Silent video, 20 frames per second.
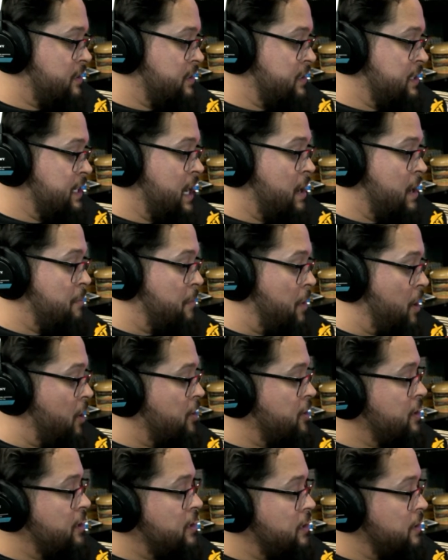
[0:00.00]
Yeah,
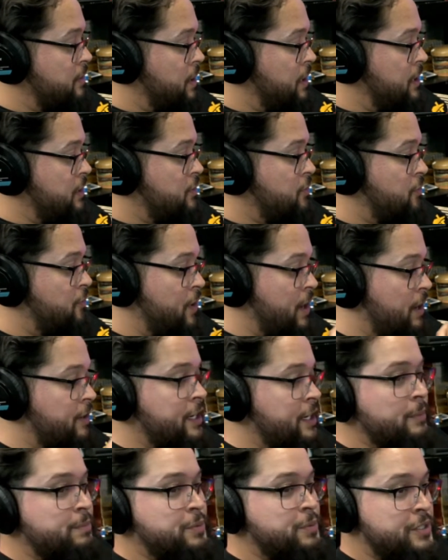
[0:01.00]
Mara is
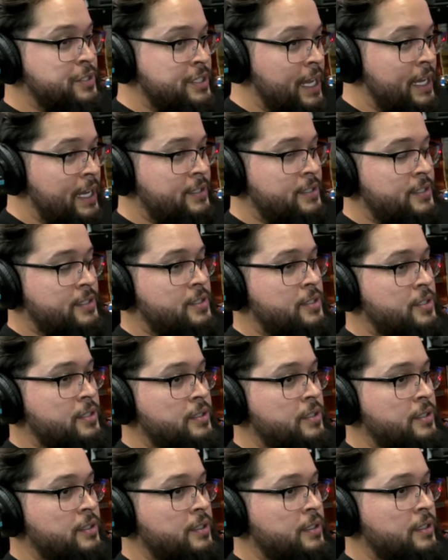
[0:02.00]
very obsessed,
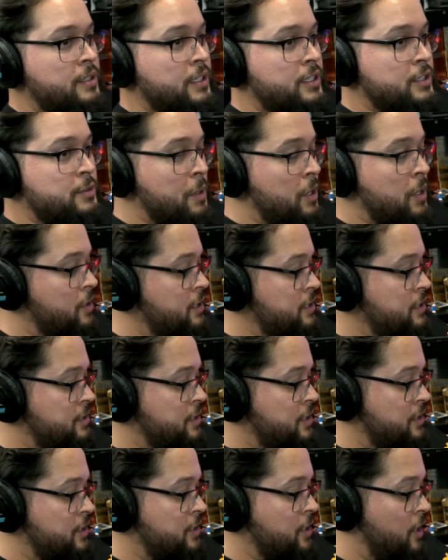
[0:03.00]
because Mara is
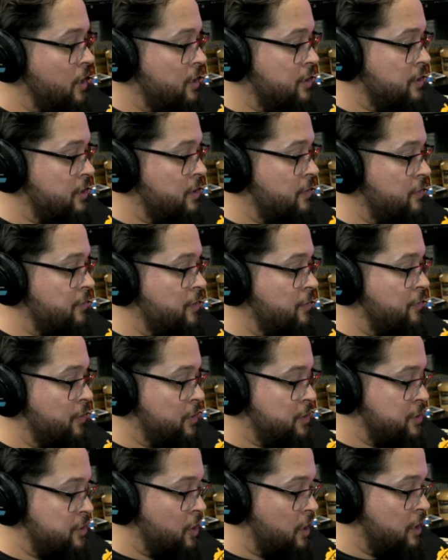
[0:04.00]
the
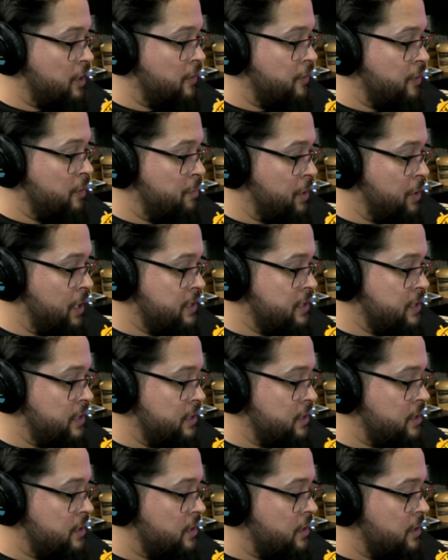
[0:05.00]
first daughter of the
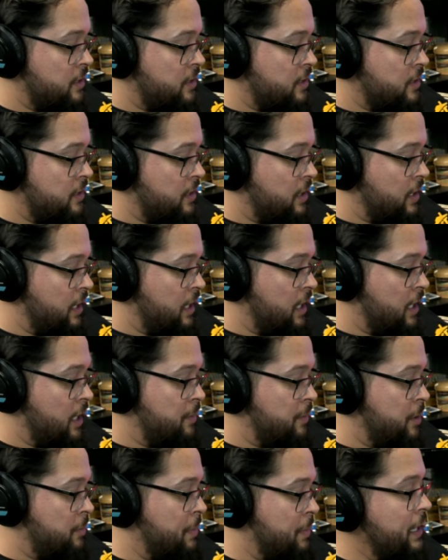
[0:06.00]
president.
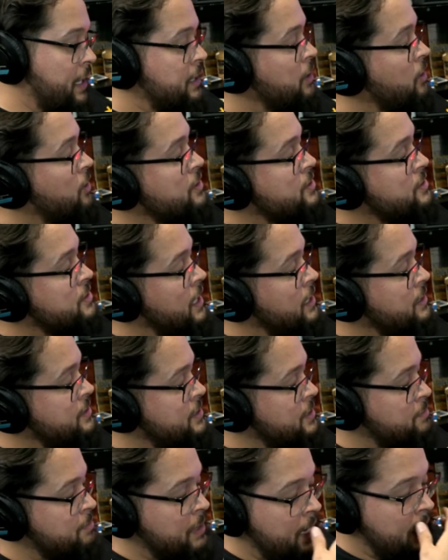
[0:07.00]
Her bodyguard is not
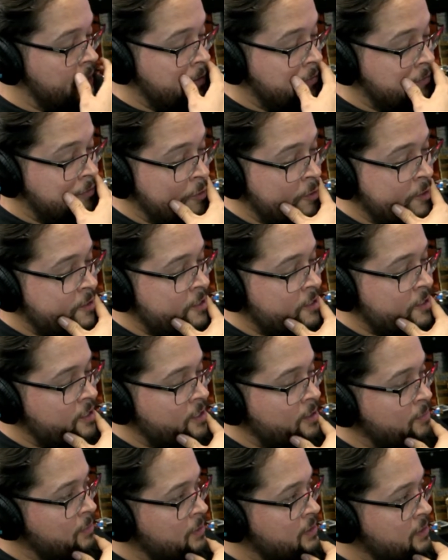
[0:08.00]
Sinbad,
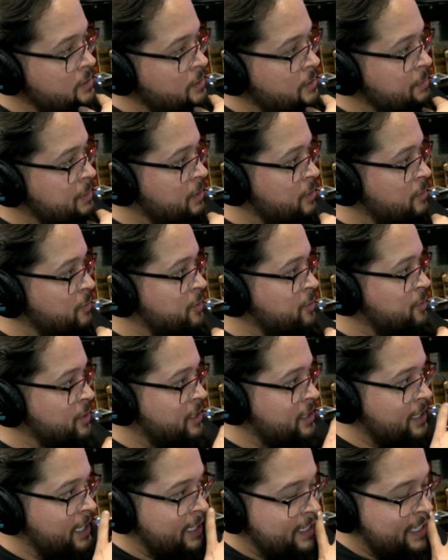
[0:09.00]
unfortunately, but I would
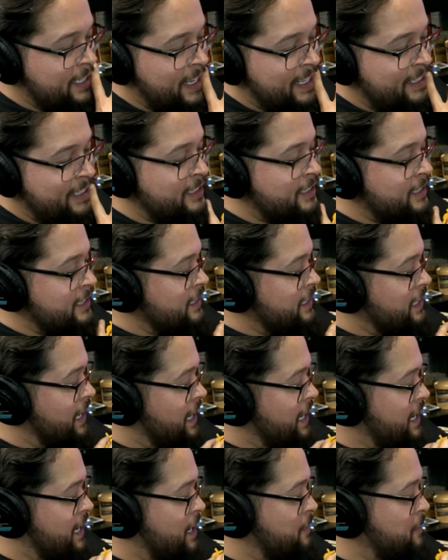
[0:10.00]
really like that.
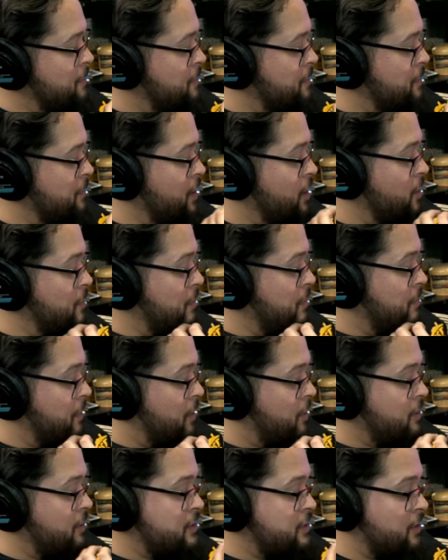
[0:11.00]
No, but
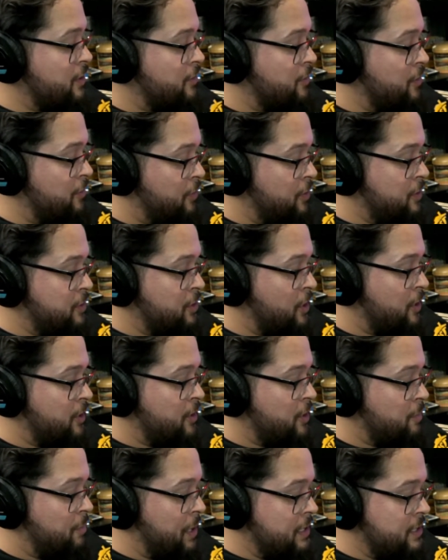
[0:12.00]
Mara's the first daughter of
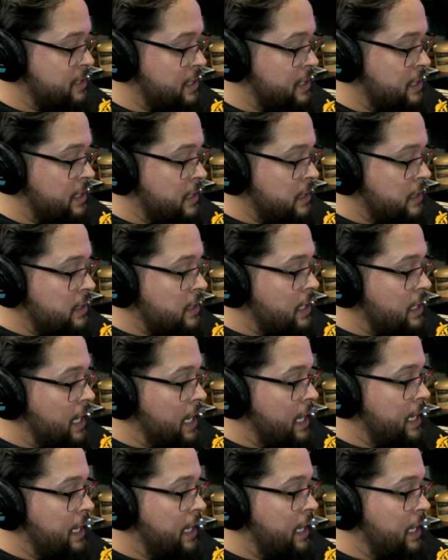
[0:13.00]
the president,
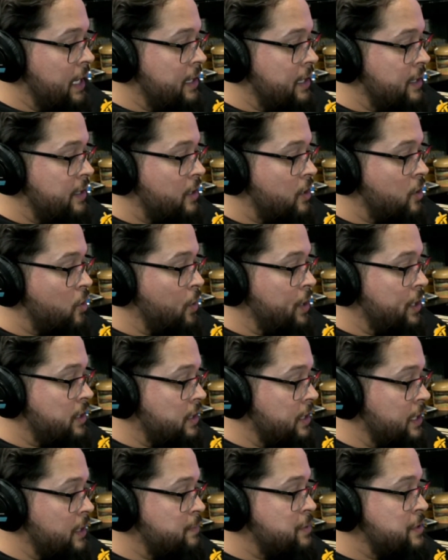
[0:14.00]
and
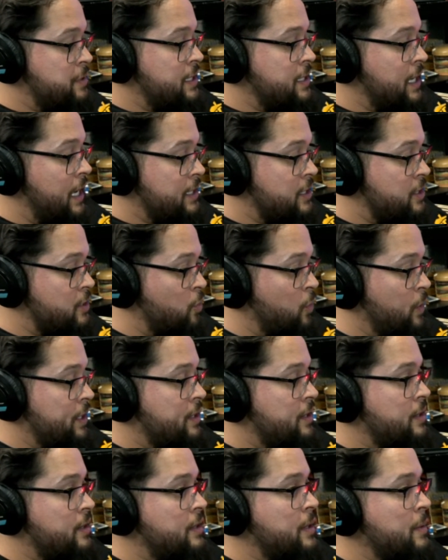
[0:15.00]
quickly obsessed
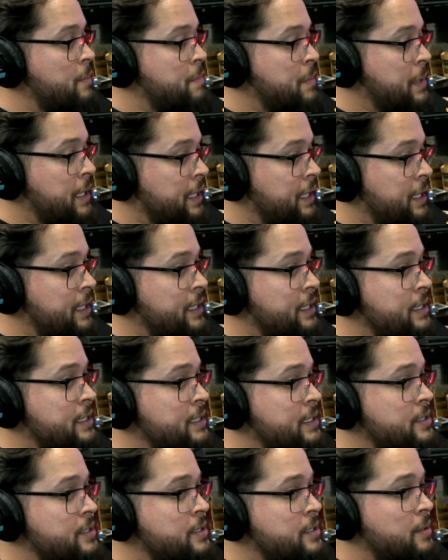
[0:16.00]
with the
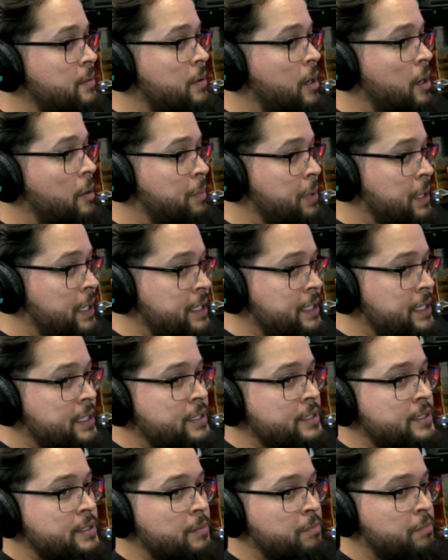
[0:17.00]
media's
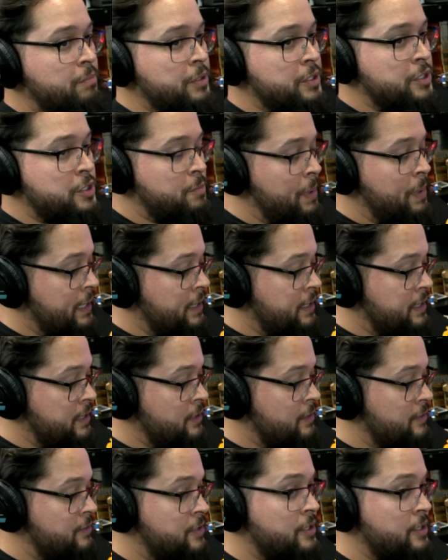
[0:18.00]
opinions and perspectives